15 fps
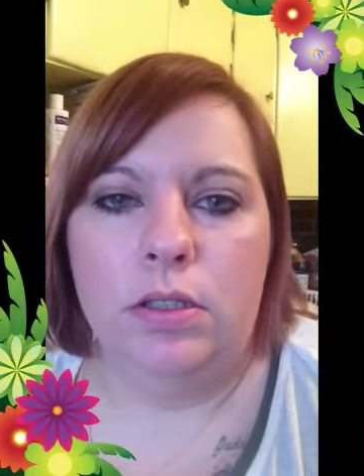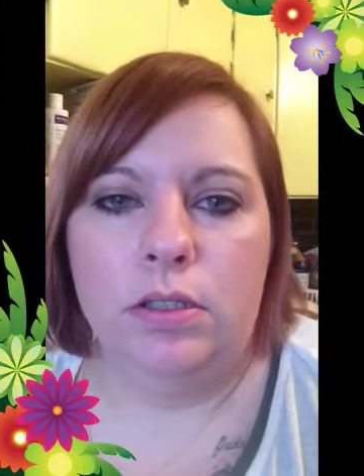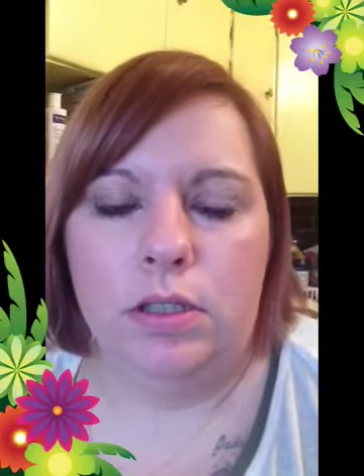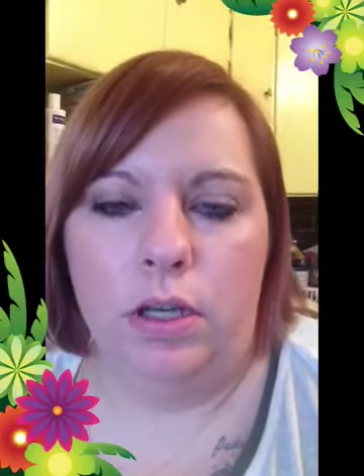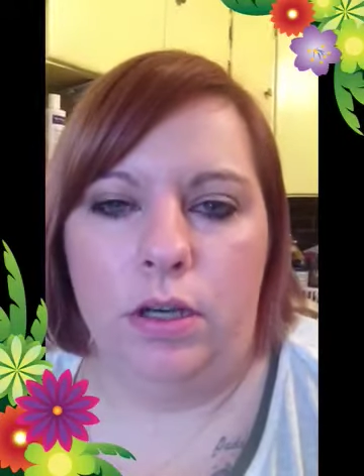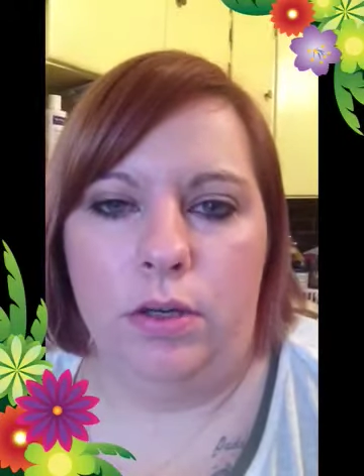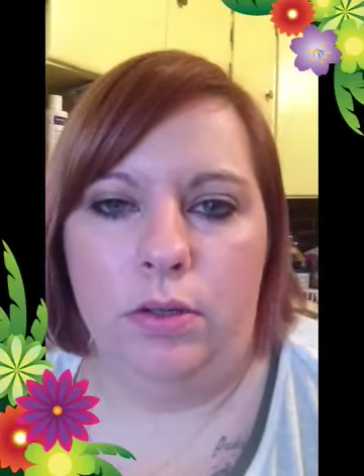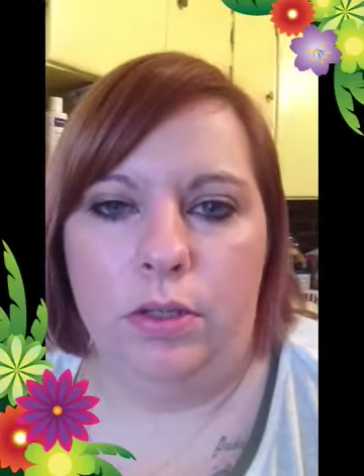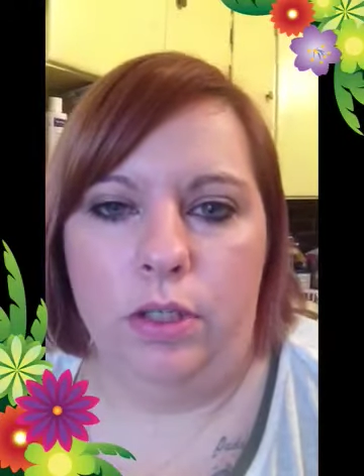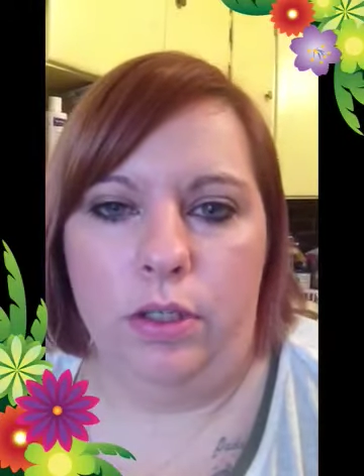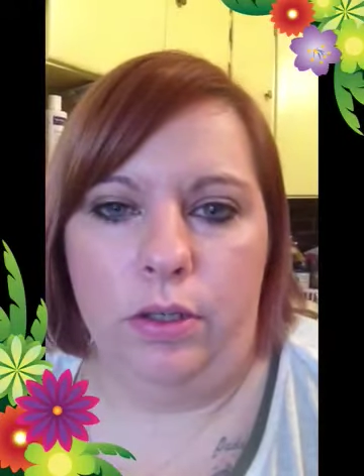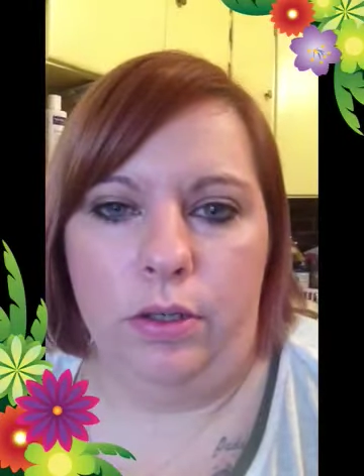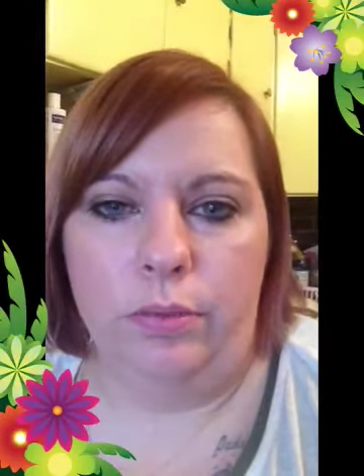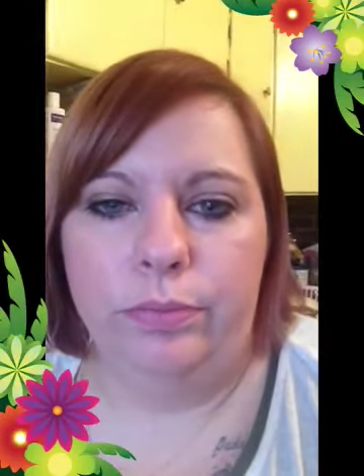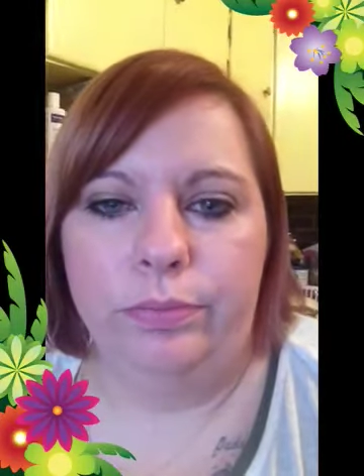So, you
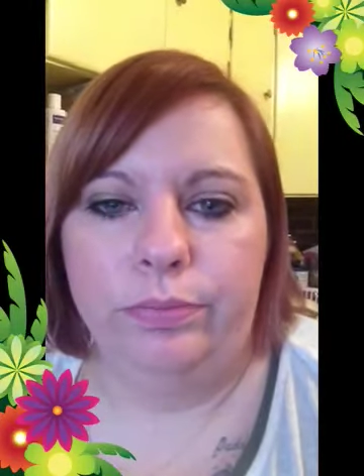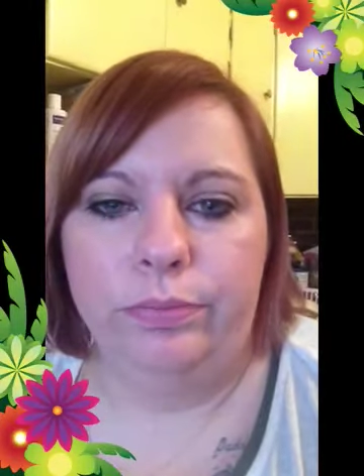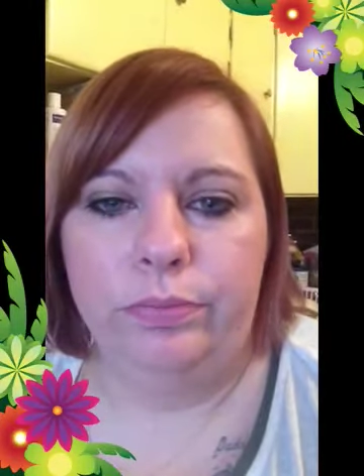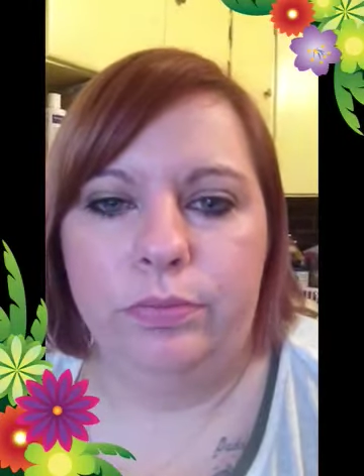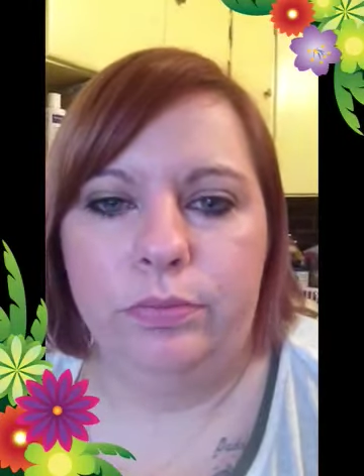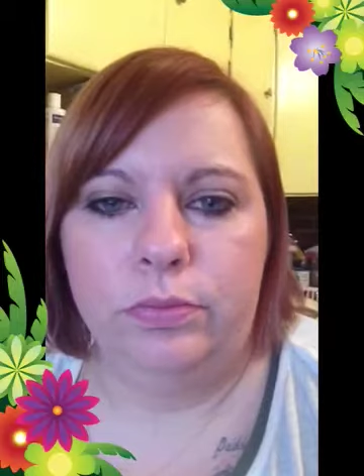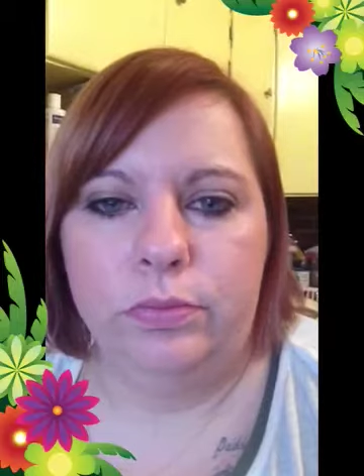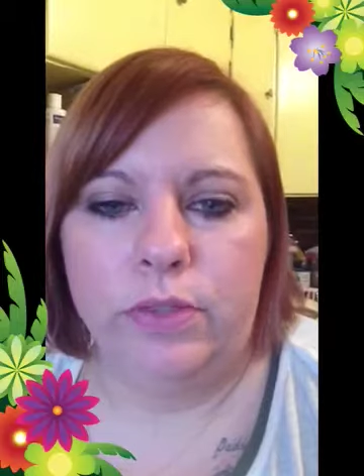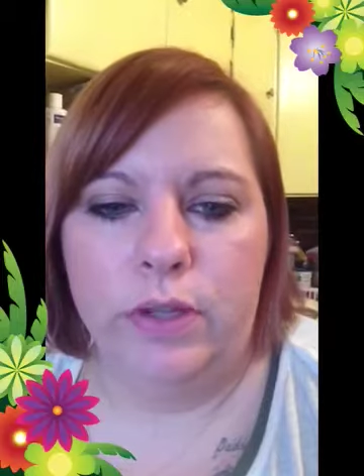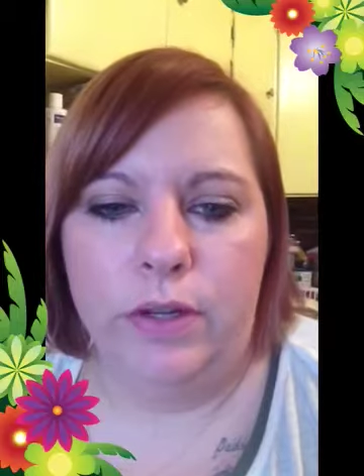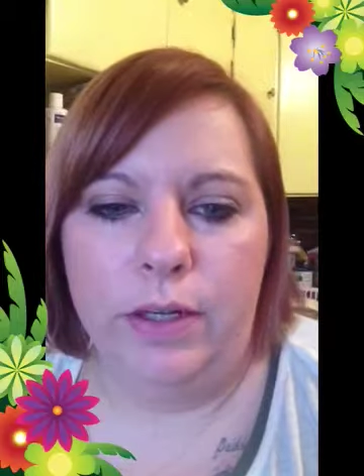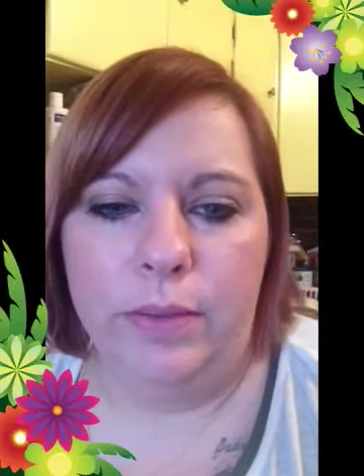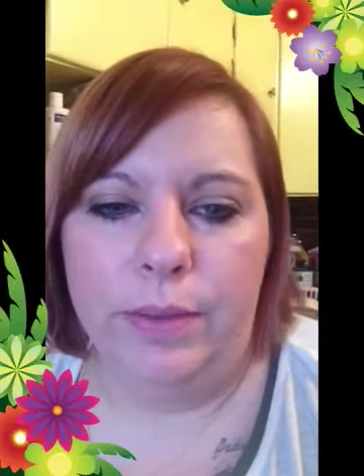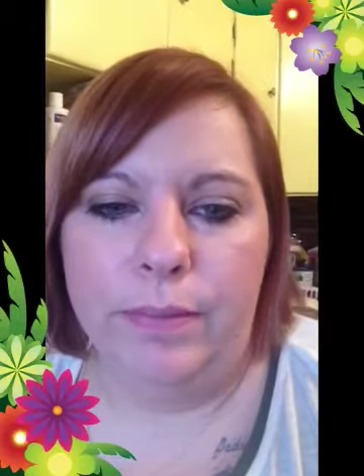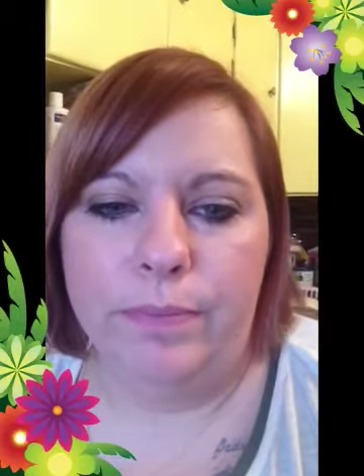know. So
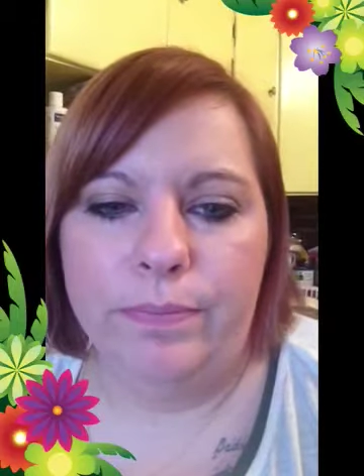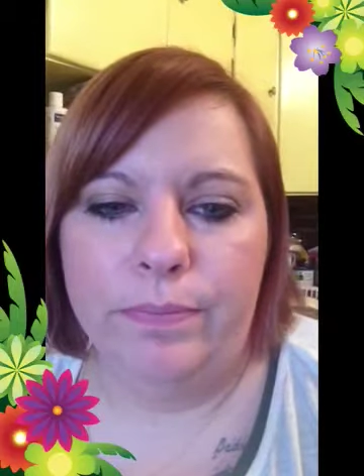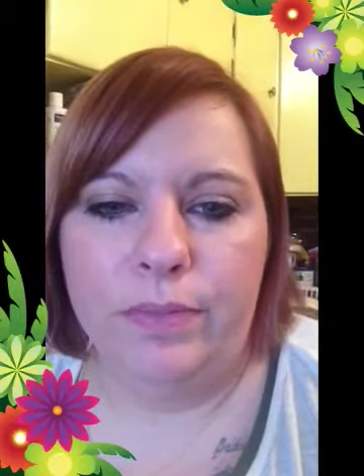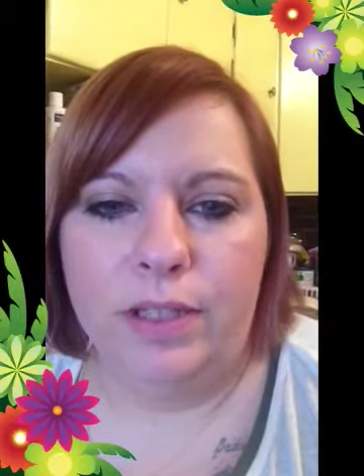anyway,